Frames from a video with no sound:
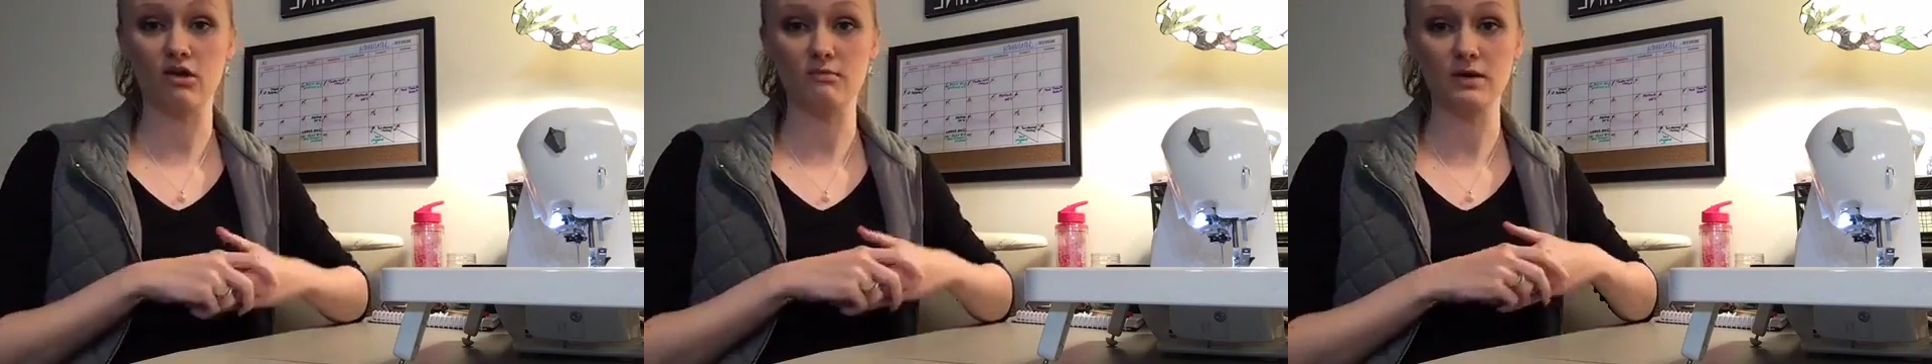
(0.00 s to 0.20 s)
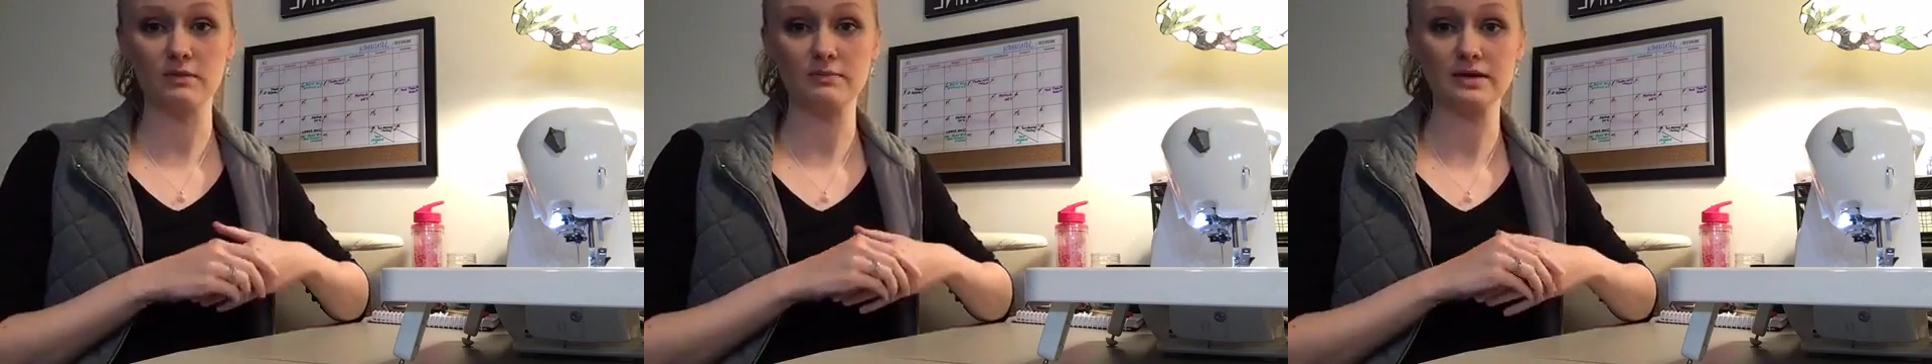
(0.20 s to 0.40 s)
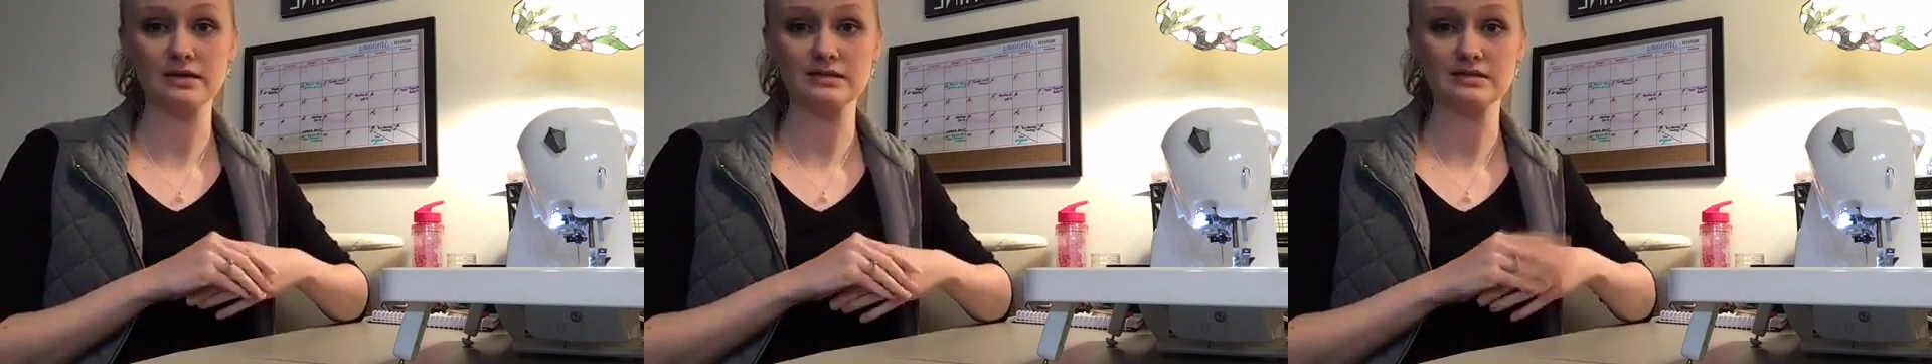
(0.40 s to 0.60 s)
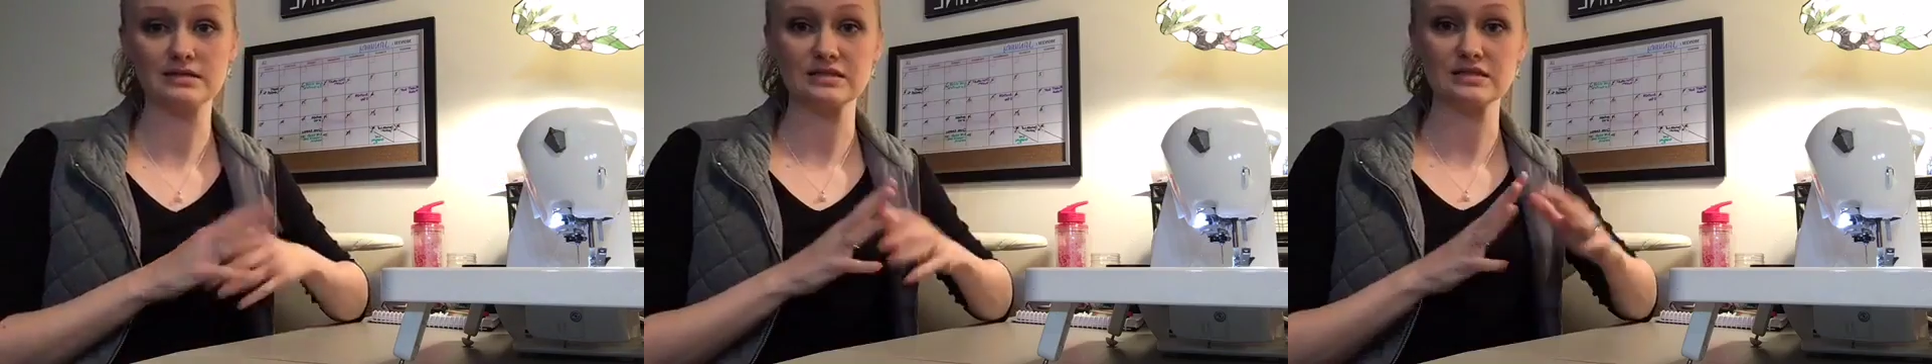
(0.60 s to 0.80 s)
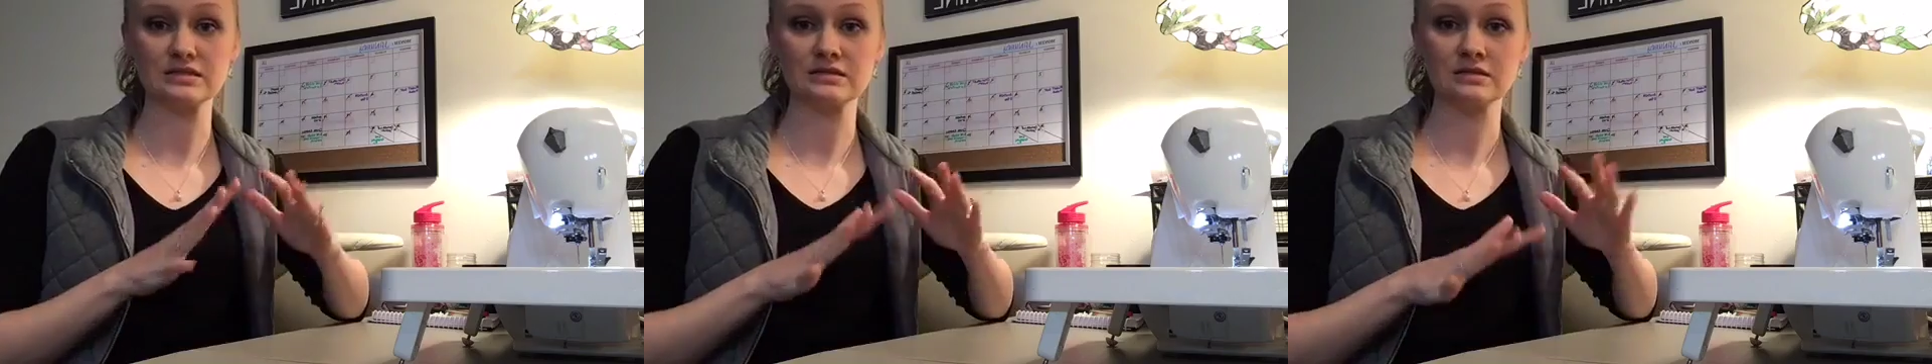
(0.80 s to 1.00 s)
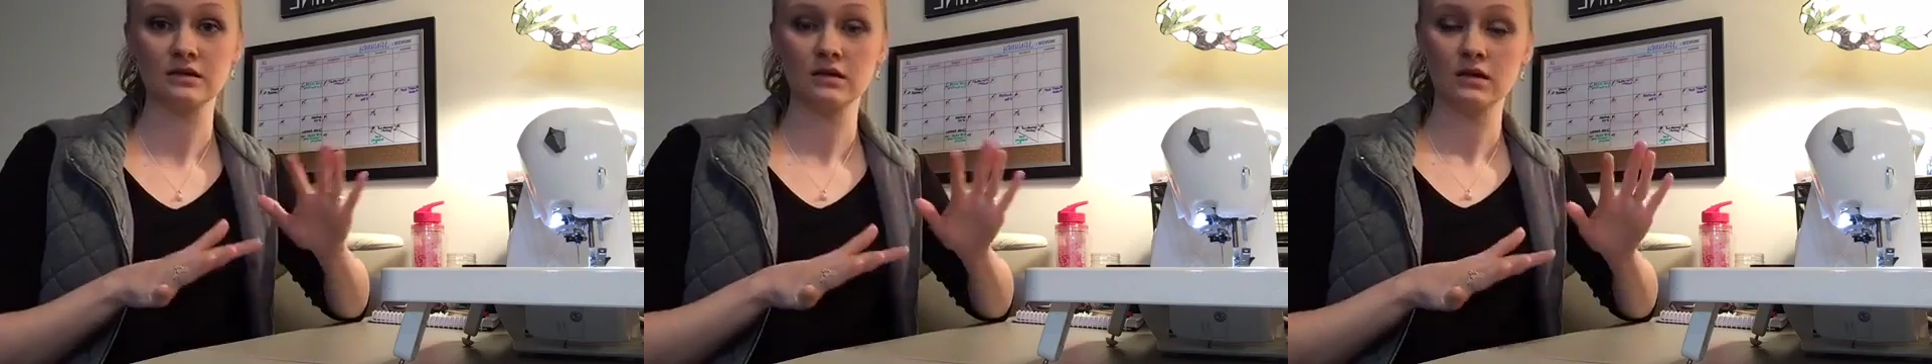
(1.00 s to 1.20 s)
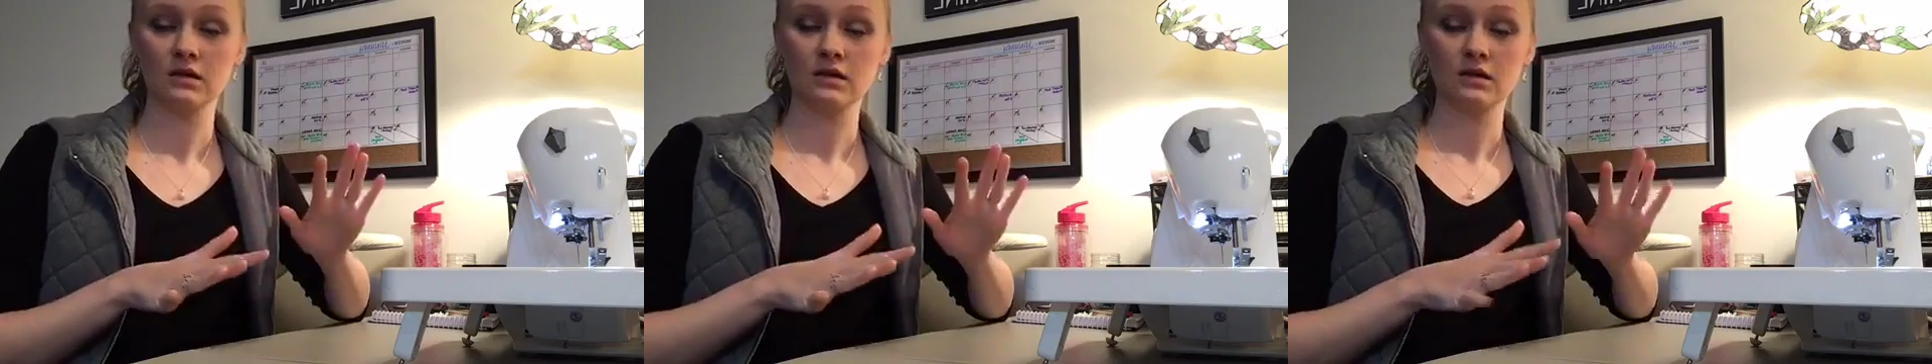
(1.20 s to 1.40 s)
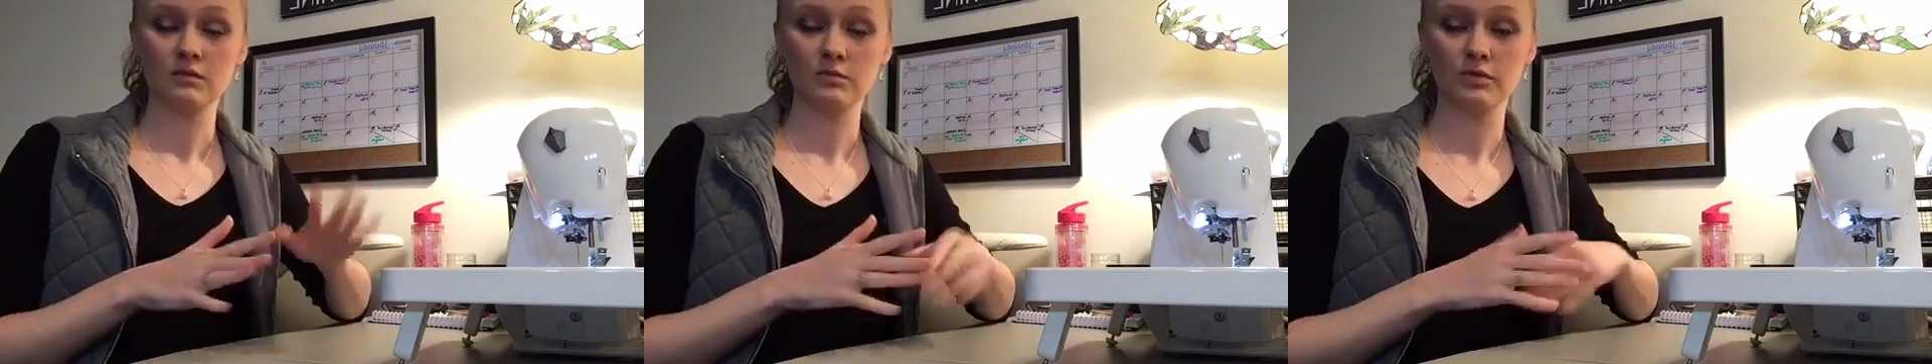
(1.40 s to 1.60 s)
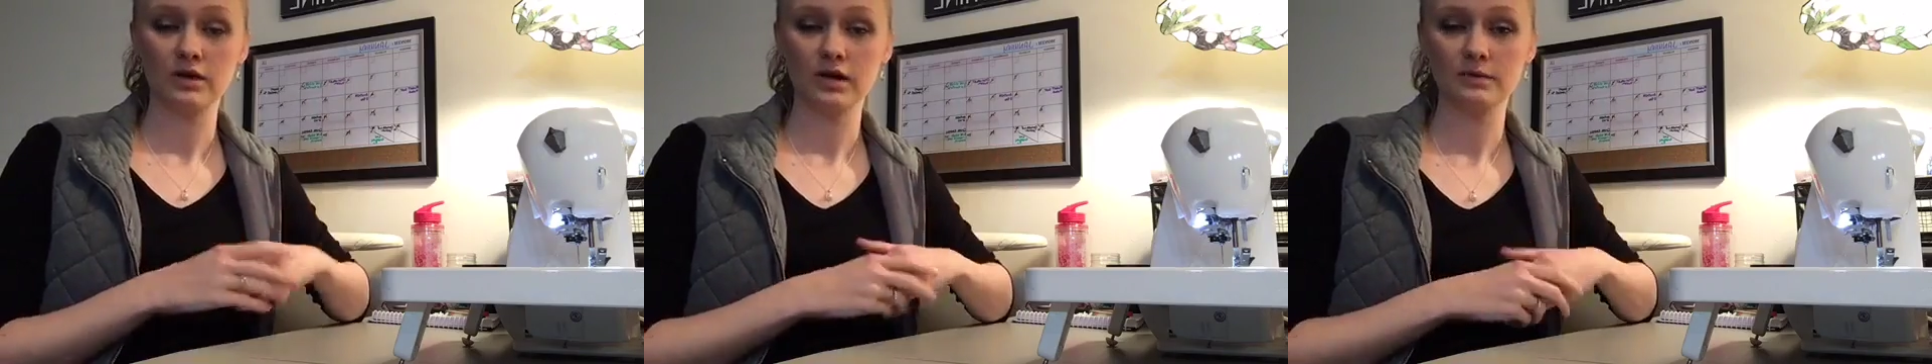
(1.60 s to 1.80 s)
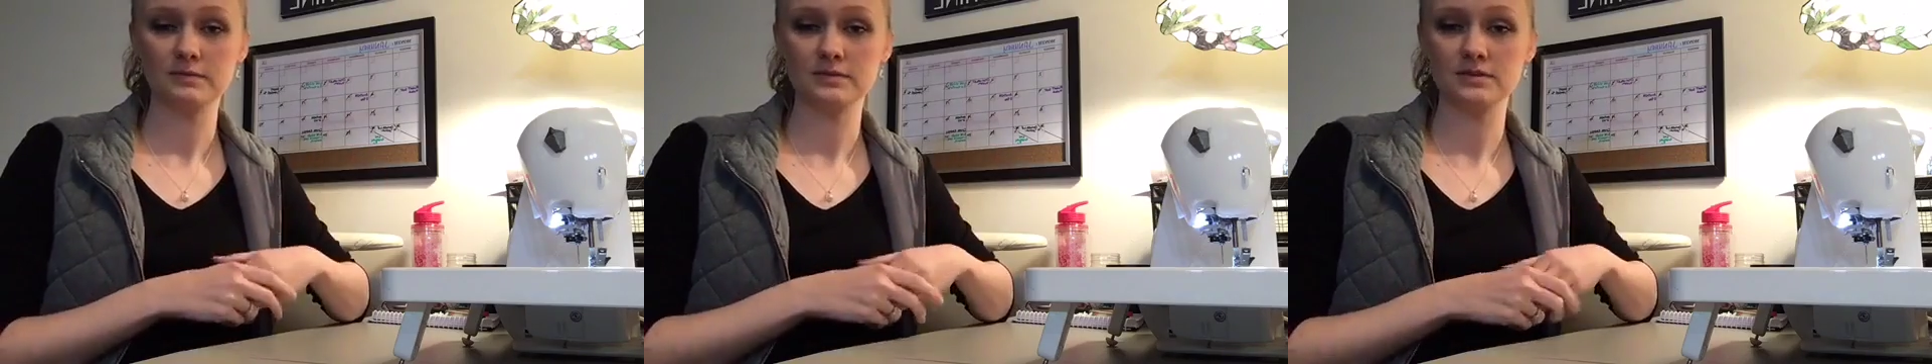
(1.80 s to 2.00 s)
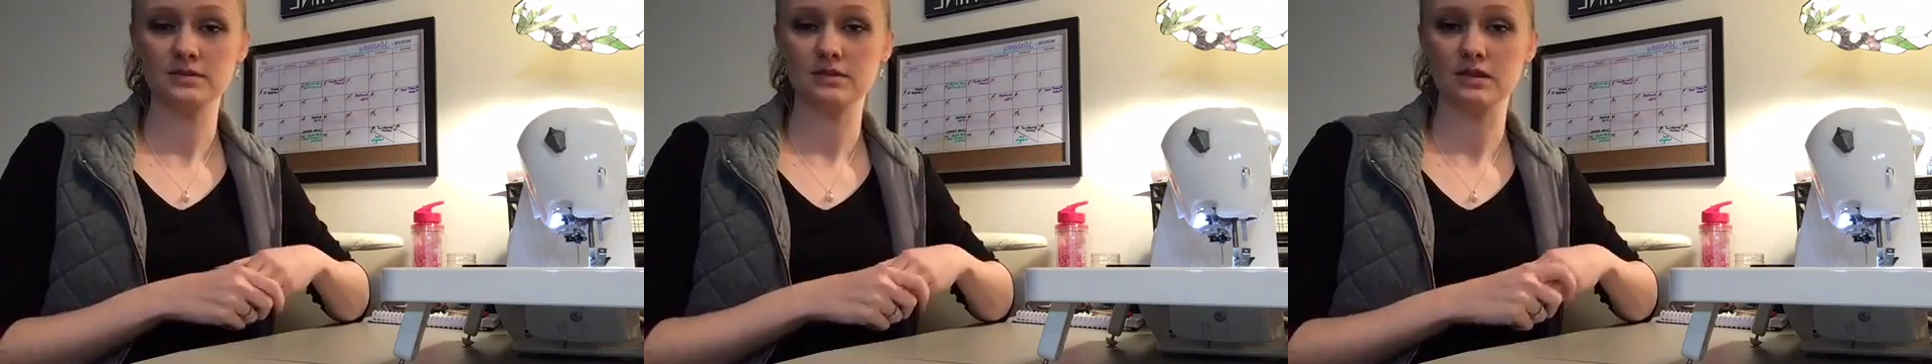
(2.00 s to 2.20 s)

my pieces prepped.